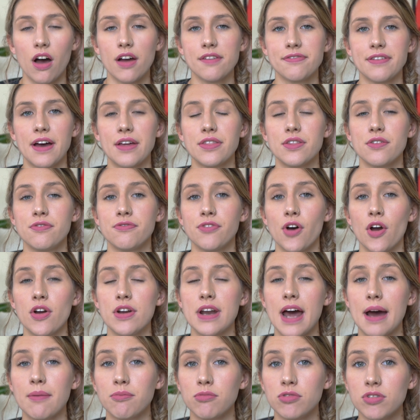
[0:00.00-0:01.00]
I found the
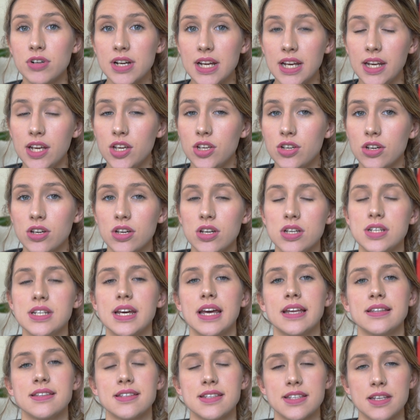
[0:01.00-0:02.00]
phone app really good
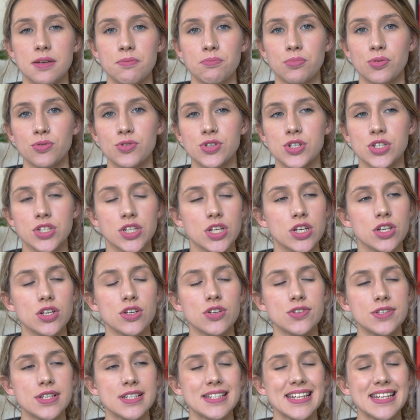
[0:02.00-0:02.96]
and simple to use.